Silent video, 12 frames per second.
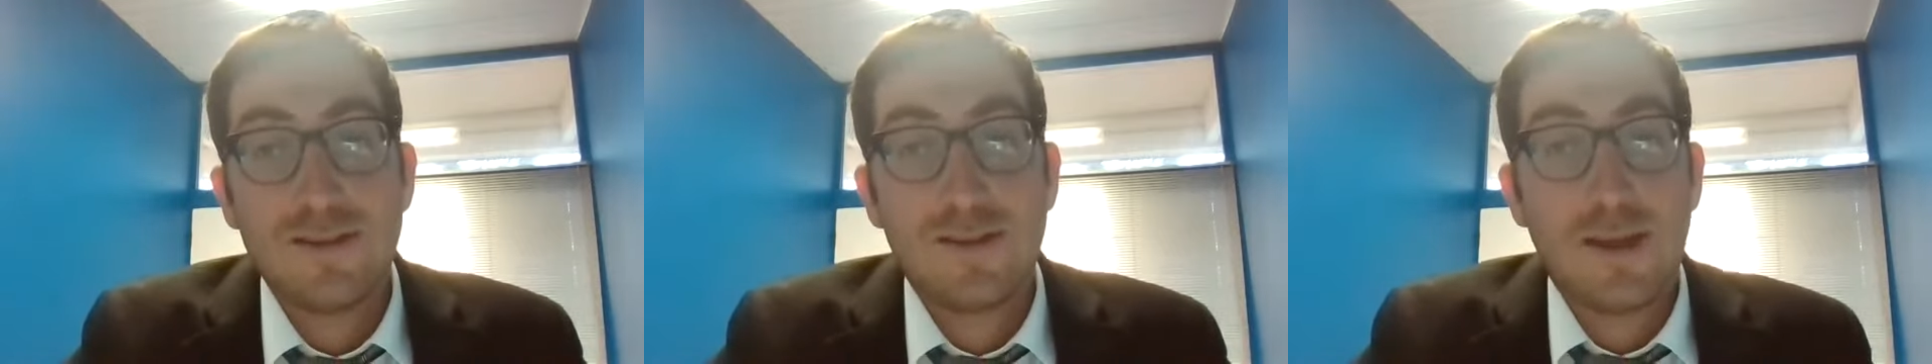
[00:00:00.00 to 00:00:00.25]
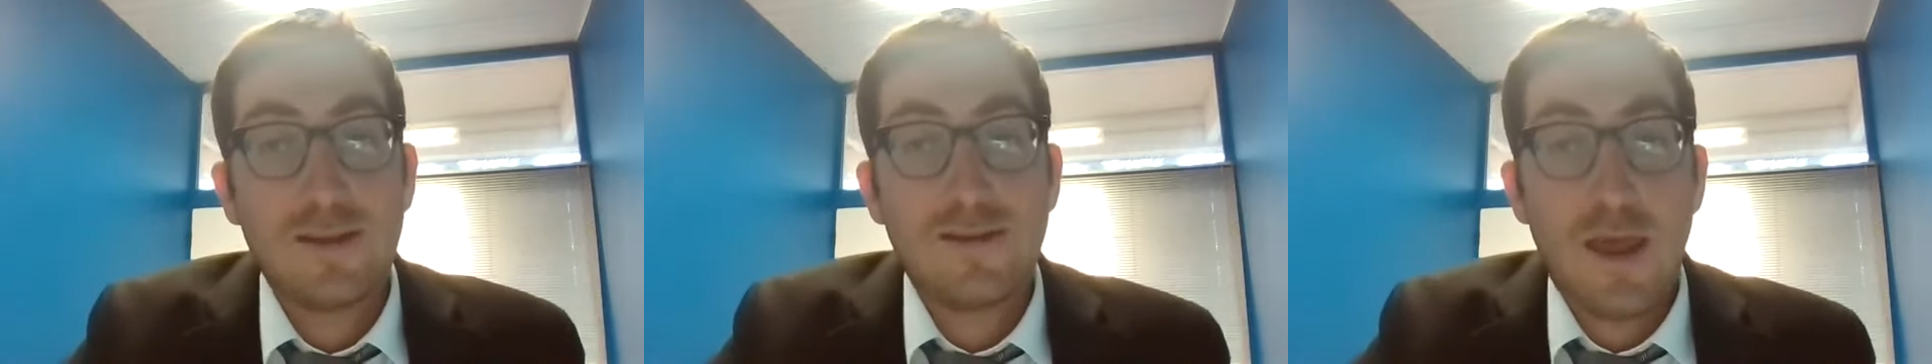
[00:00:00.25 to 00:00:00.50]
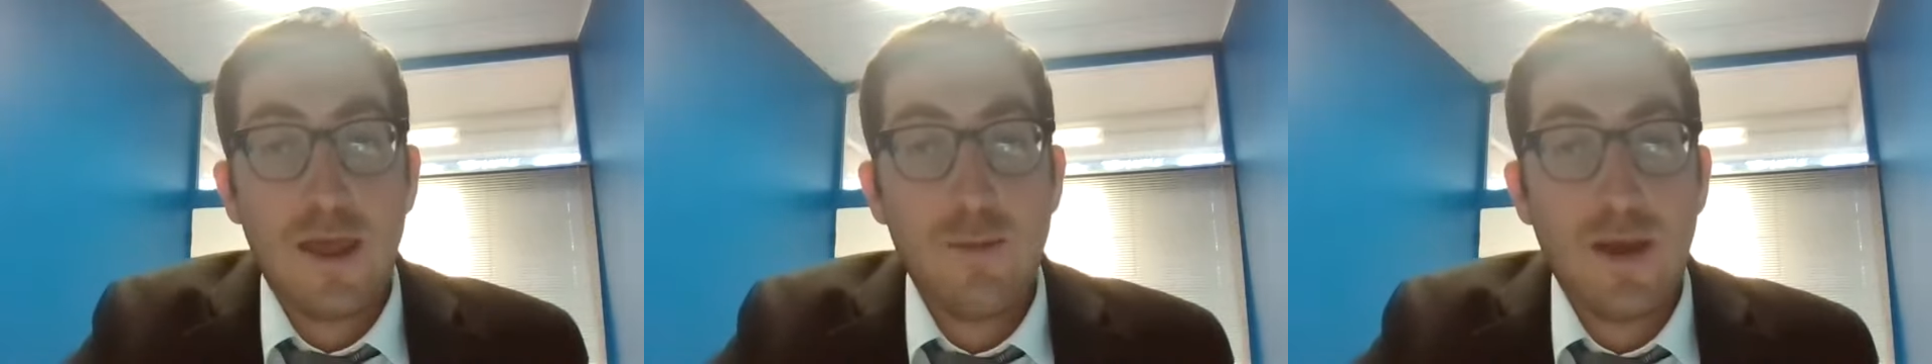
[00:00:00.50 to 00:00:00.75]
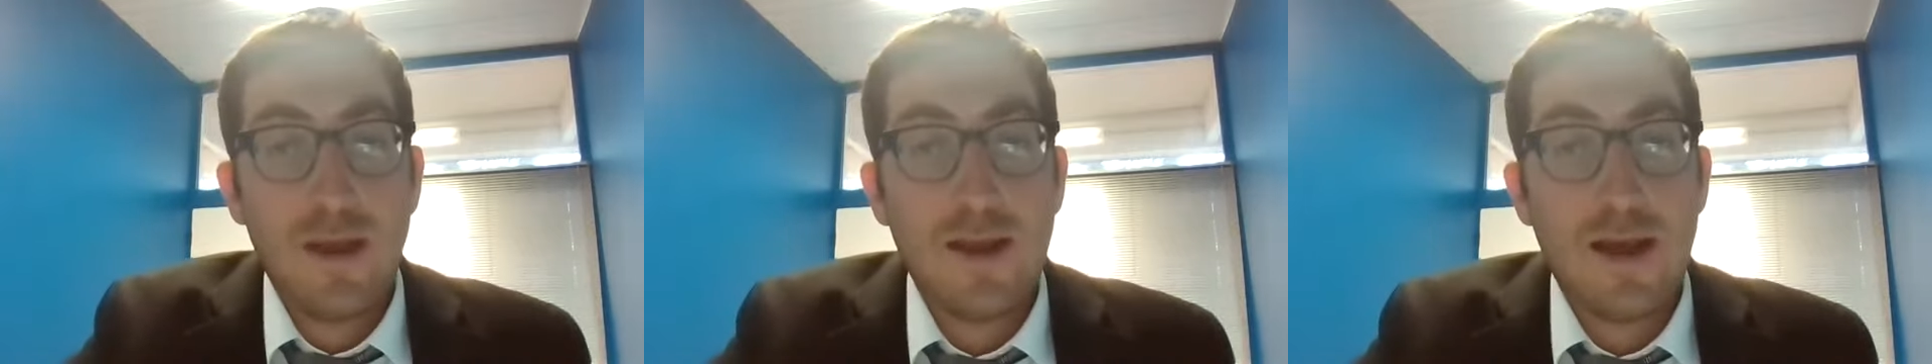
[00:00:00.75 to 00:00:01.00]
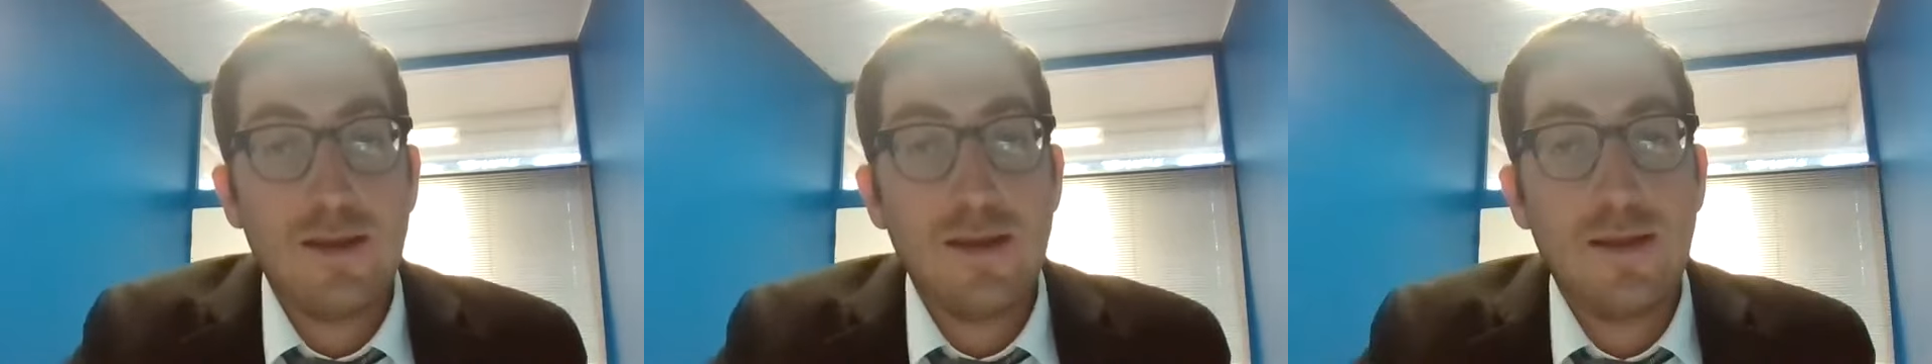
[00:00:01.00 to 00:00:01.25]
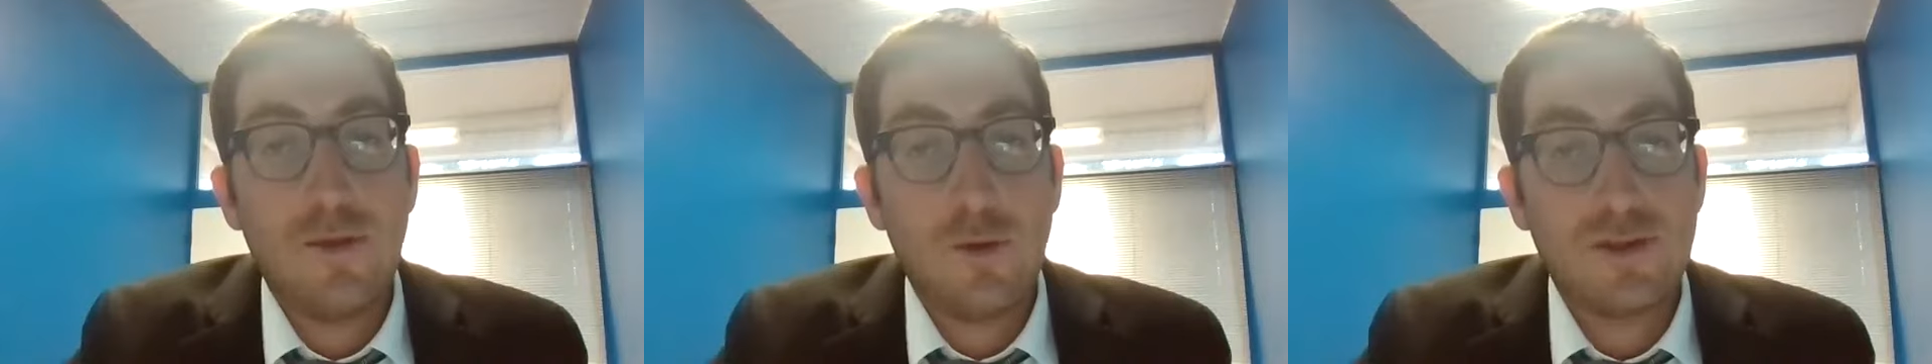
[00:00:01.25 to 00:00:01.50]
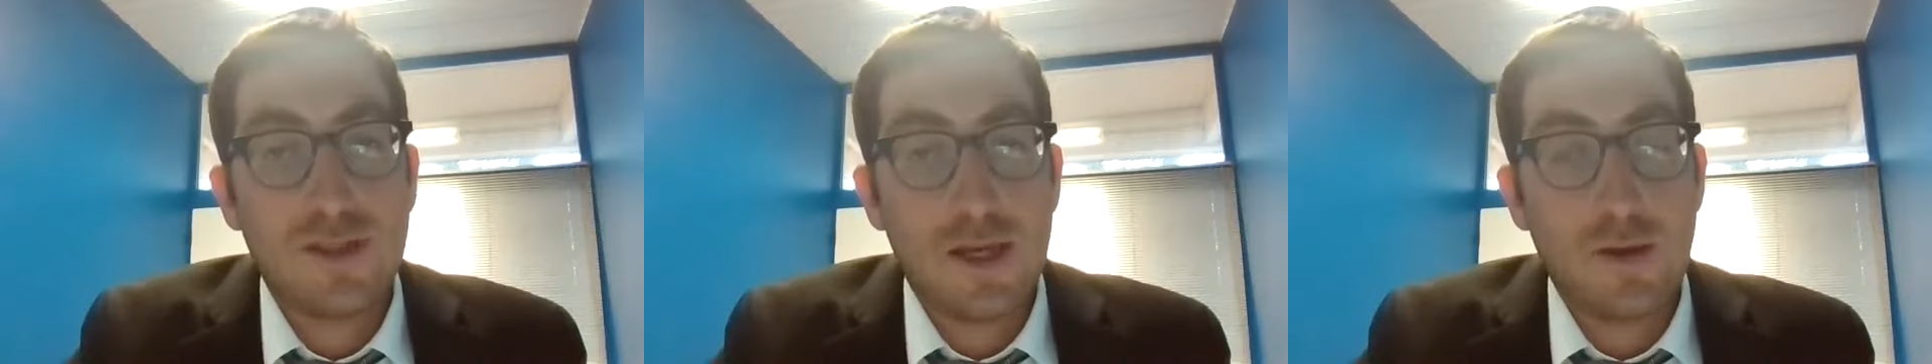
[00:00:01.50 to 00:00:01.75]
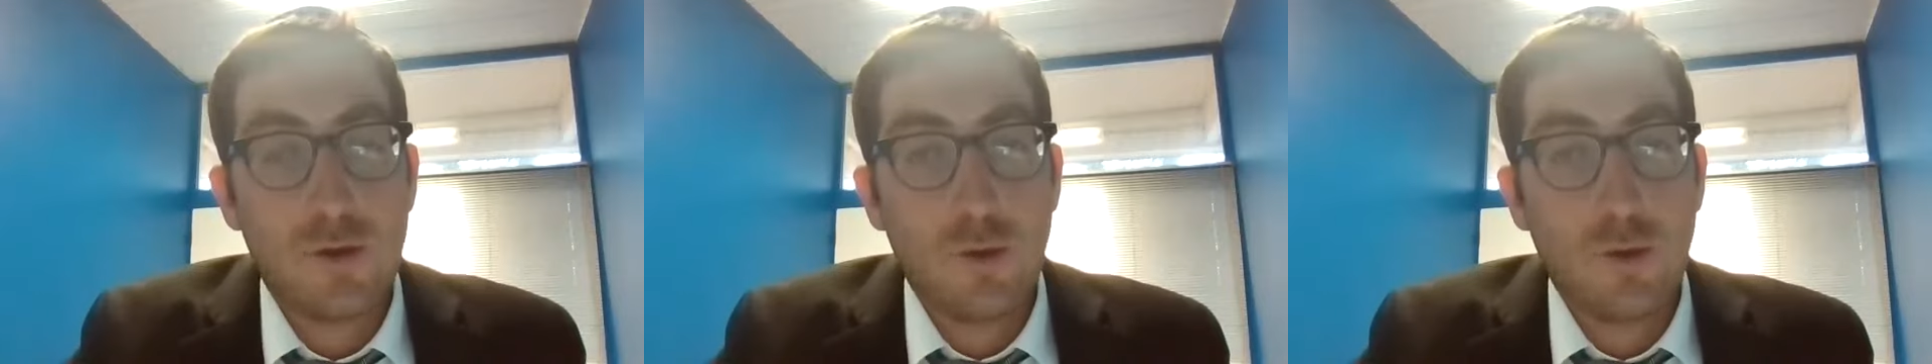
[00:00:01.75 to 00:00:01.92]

says they may not need those 10